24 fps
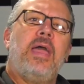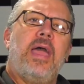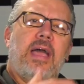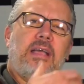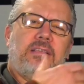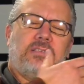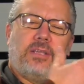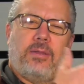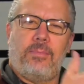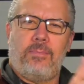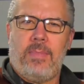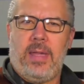
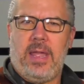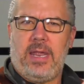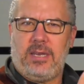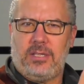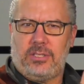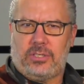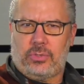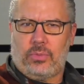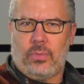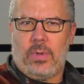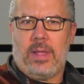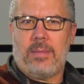as it made
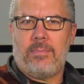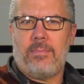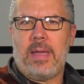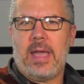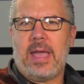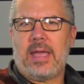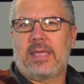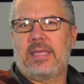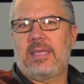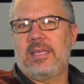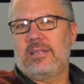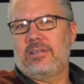its way
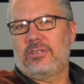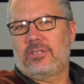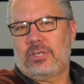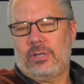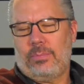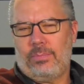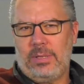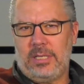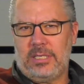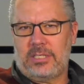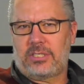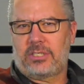back in to
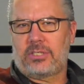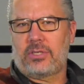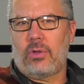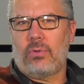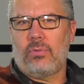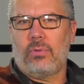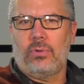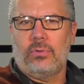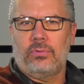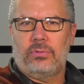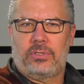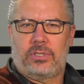be
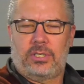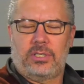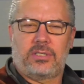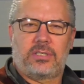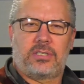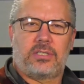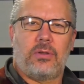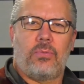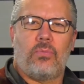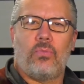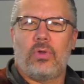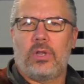sold to
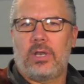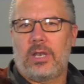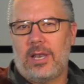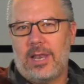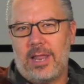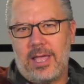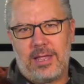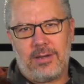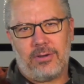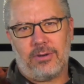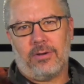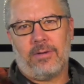someone
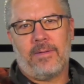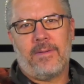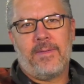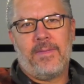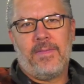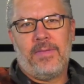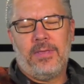later.